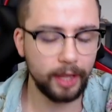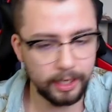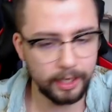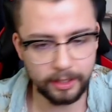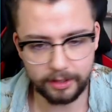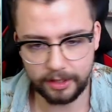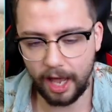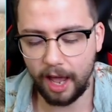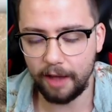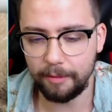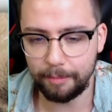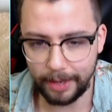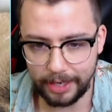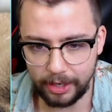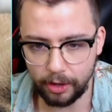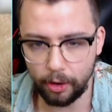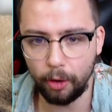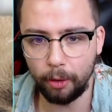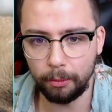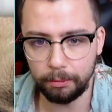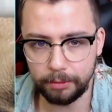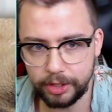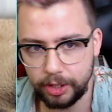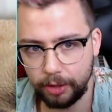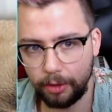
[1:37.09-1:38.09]
things that I've been
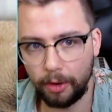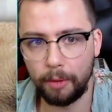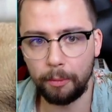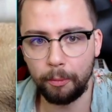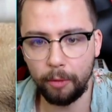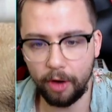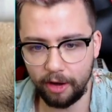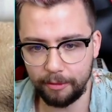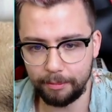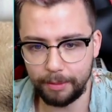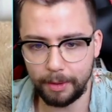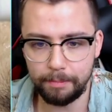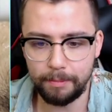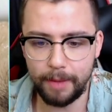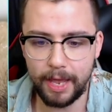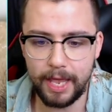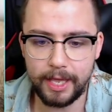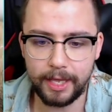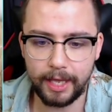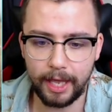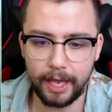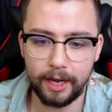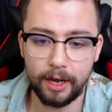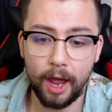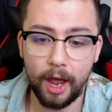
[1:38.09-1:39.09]
up to and what I've been
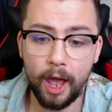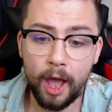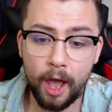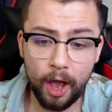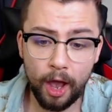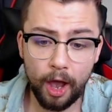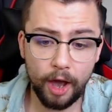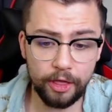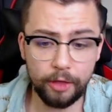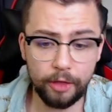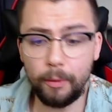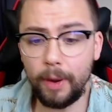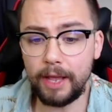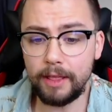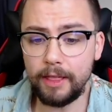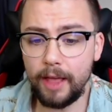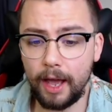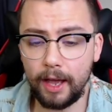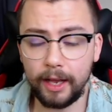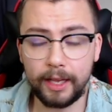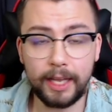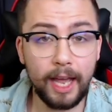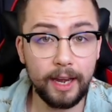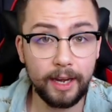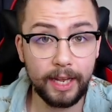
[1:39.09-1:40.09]
making. And the way
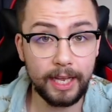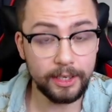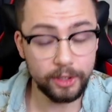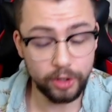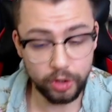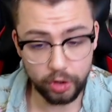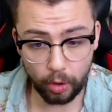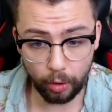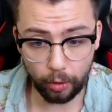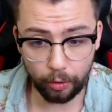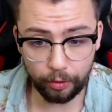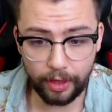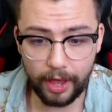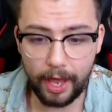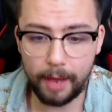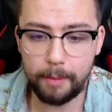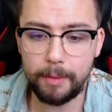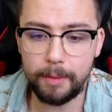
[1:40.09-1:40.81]
that I kind of install